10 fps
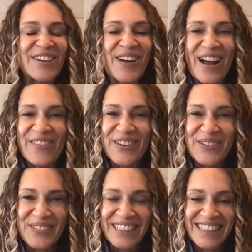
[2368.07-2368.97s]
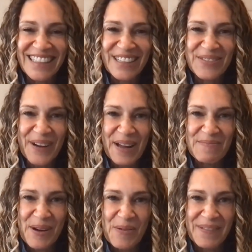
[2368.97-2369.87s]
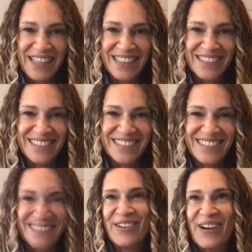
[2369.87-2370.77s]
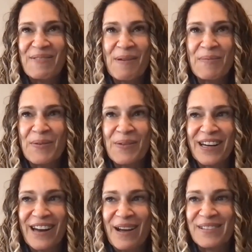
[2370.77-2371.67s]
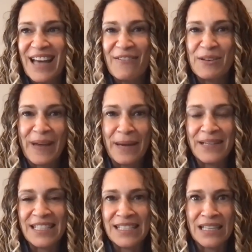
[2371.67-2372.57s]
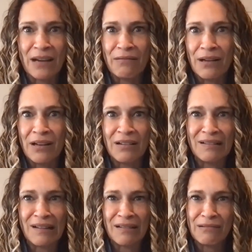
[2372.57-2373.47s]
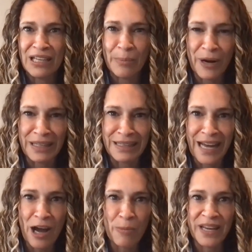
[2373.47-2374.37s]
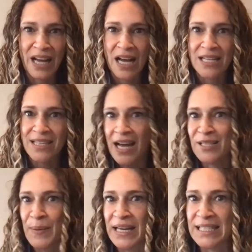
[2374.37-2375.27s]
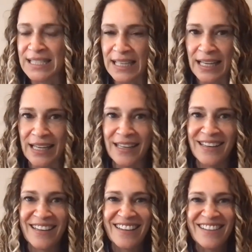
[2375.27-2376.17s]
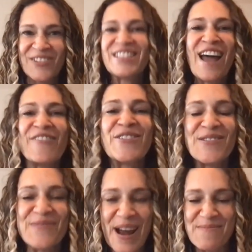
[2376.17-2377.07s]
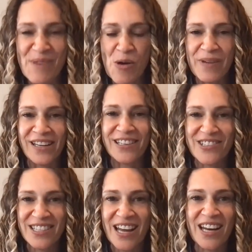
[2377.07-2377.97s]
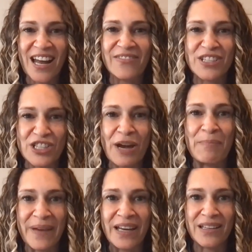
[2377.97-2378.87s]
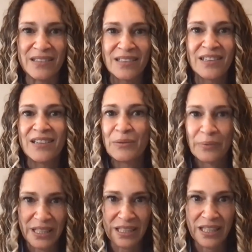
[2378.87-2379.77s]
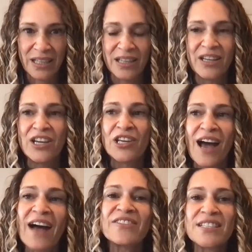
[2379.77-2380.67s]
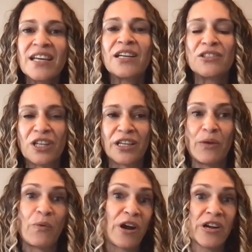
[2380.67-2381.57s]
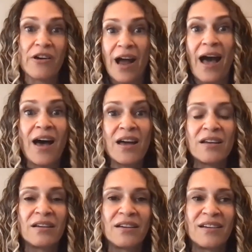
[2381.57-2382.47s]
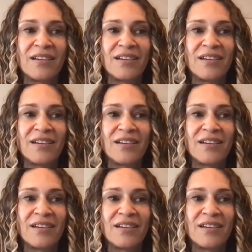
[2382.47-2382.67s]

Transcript: Is there ever really the right moment? You know, I remember when I was having babies, like, mm-hmm. well, I don't want to get pregnant now because X, Y, and Z. There's never a right moment. You just kind of have to jump in, really. You have to take a look at where you're at